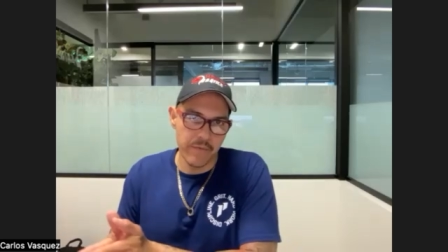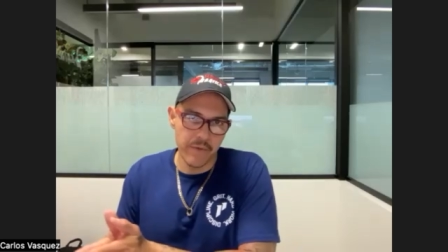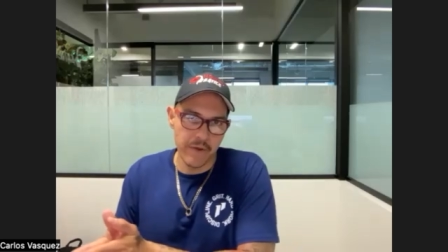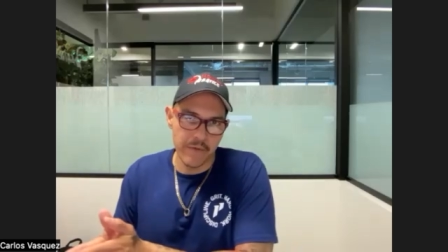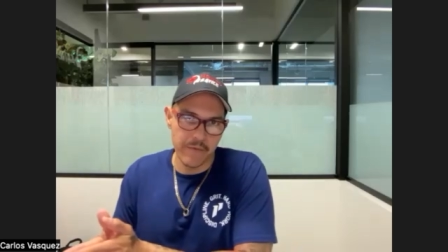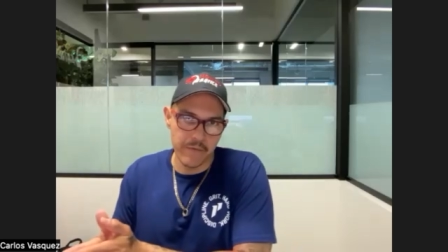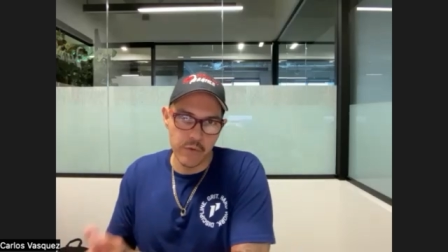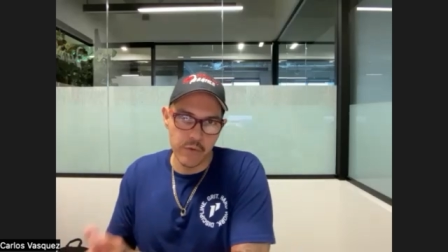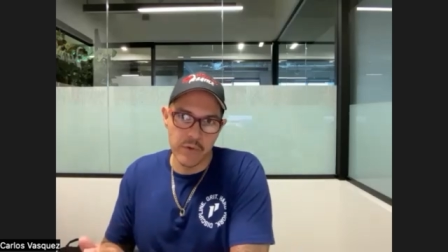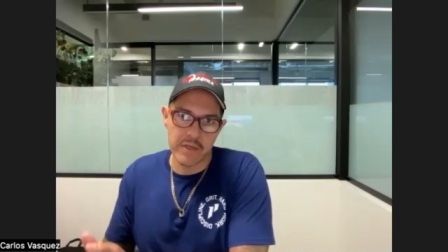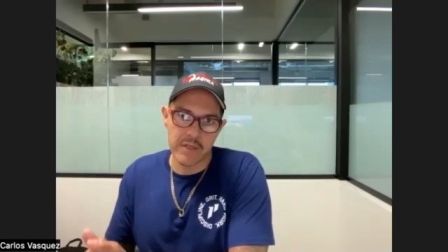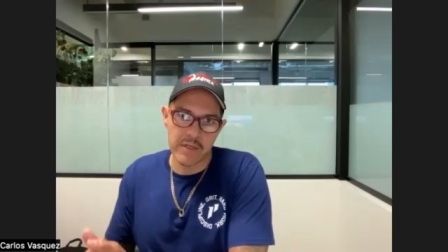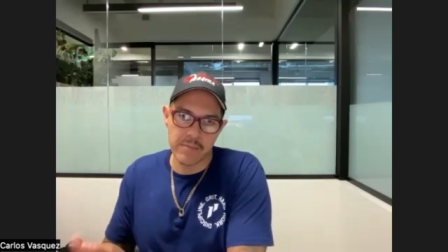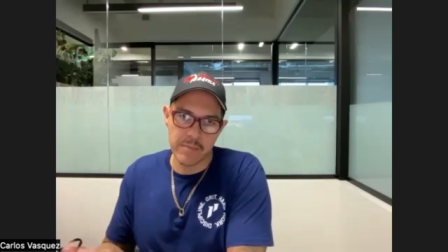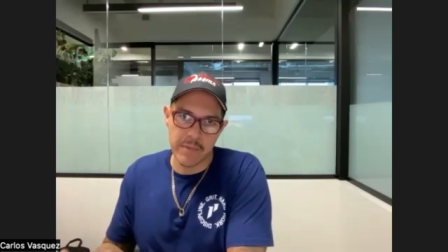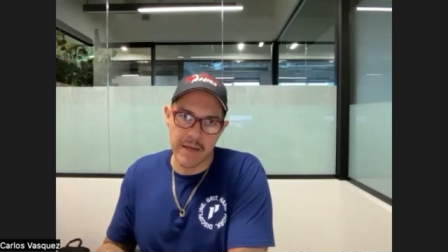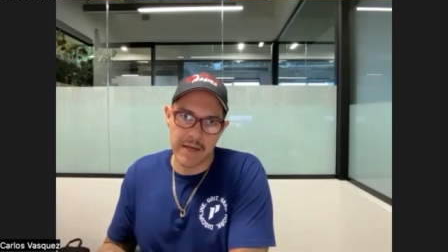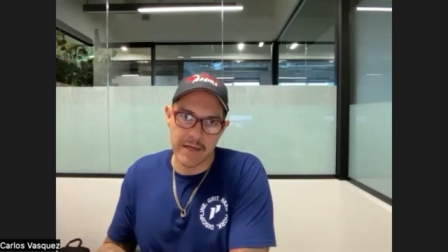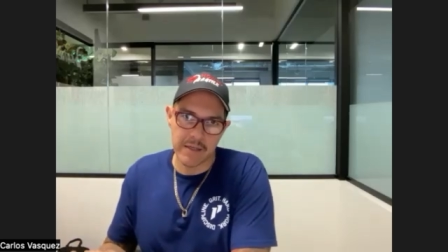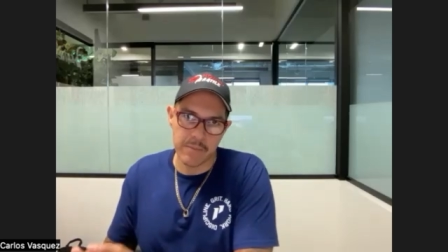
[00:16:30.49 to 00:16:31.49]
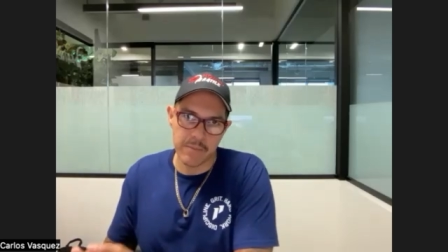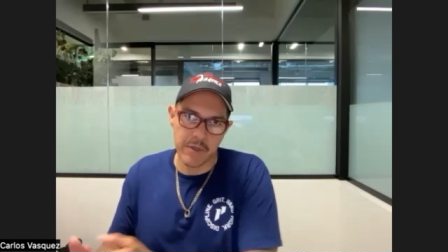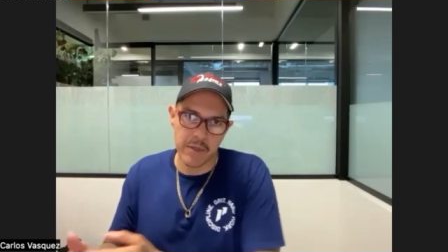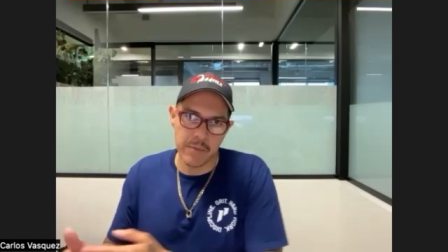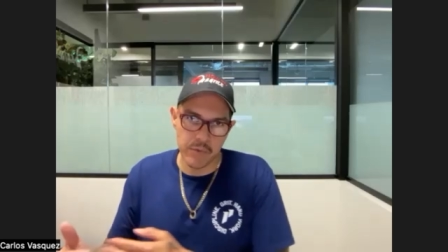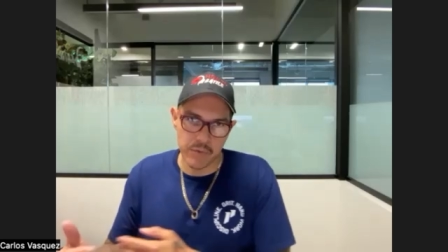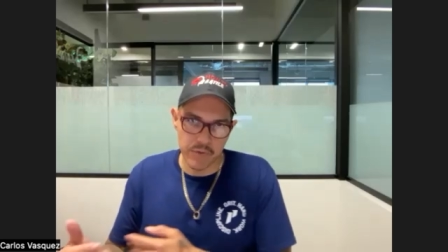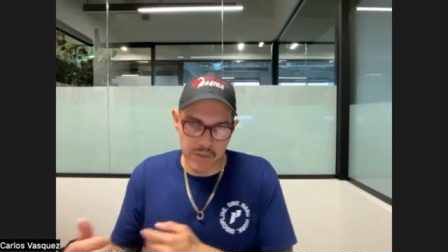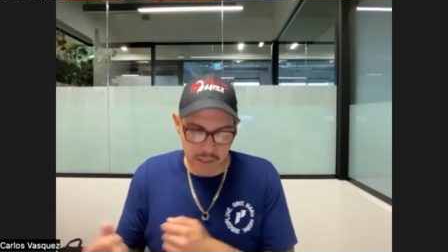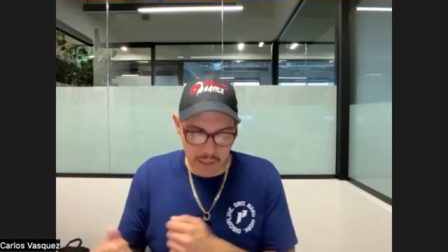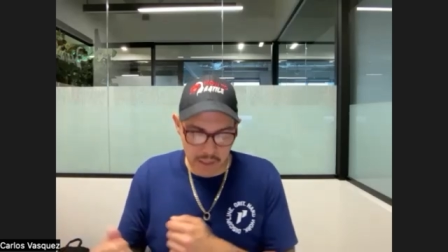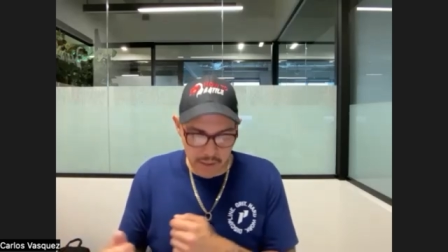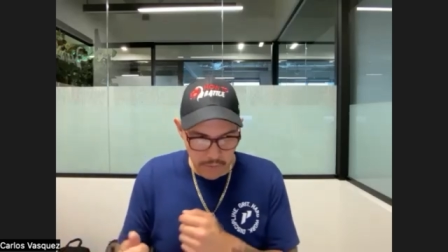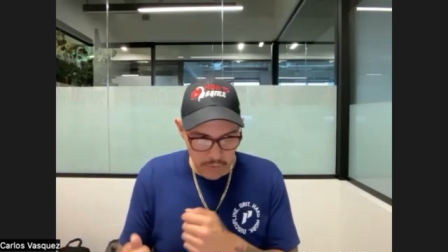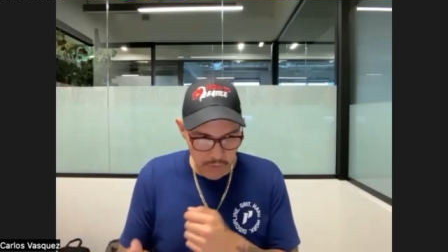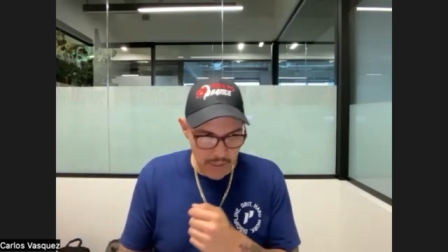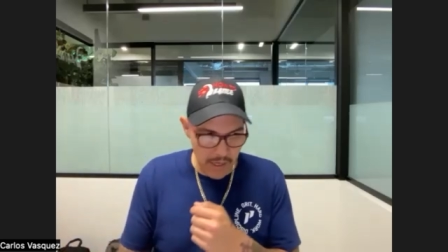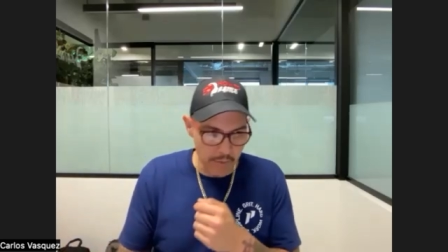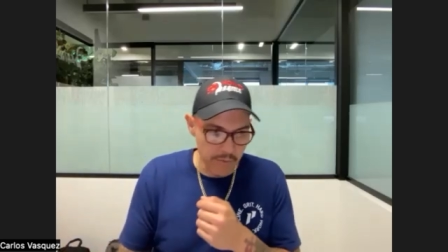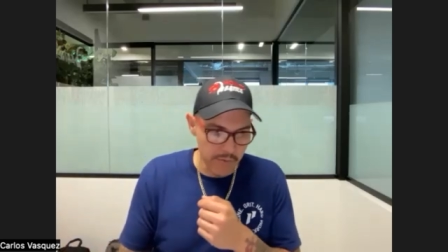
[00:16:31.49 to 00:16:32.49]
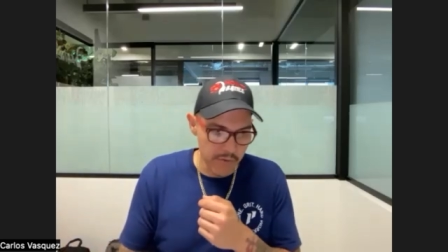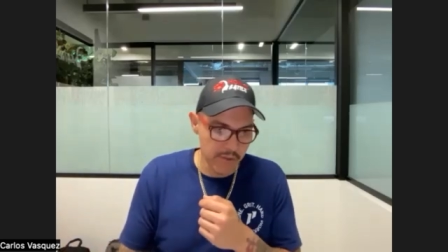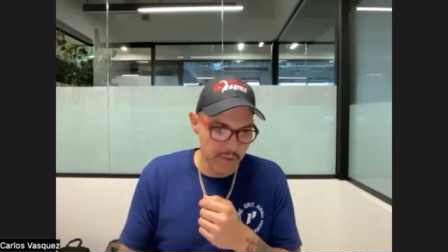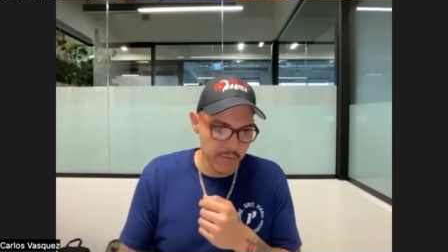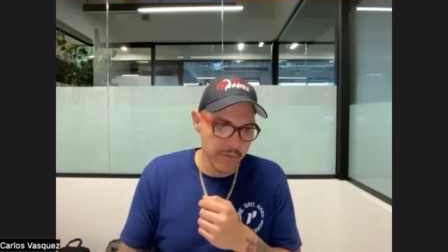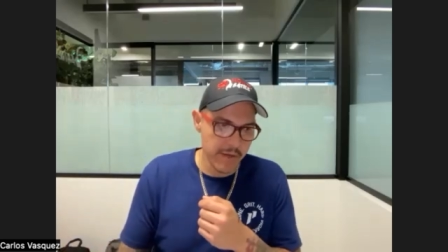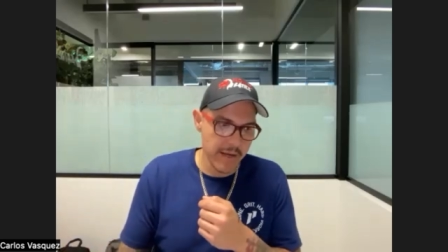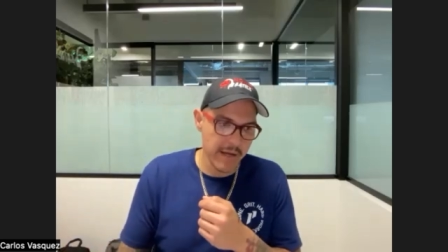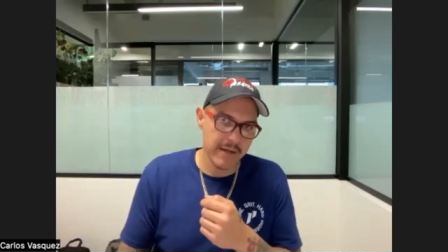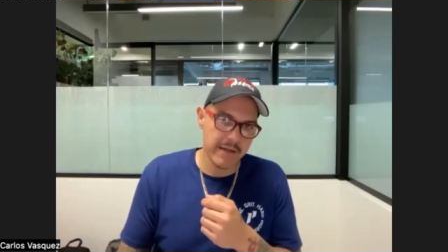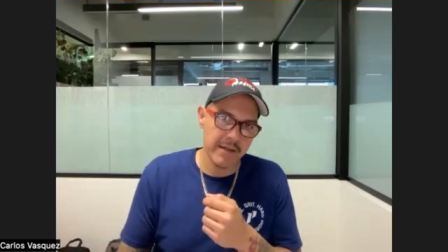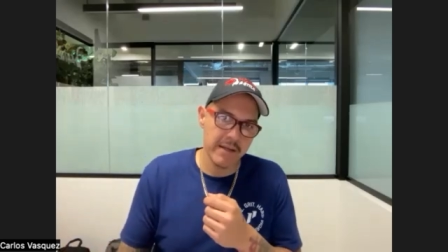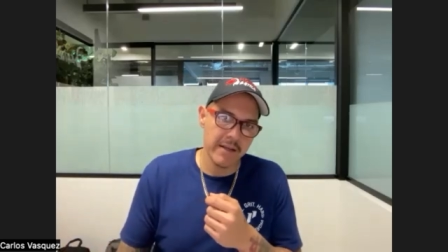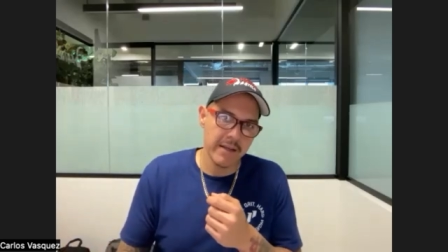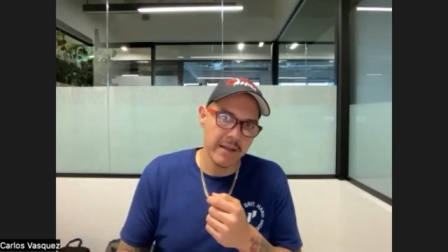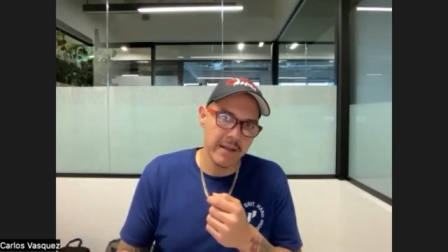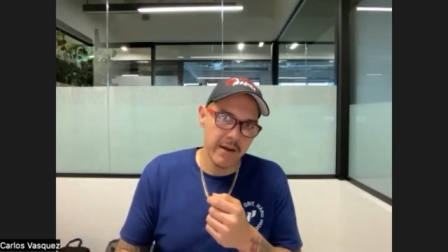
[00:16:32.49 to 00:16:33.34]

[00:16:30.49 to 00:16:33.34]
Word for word: if you expect people to give you that respect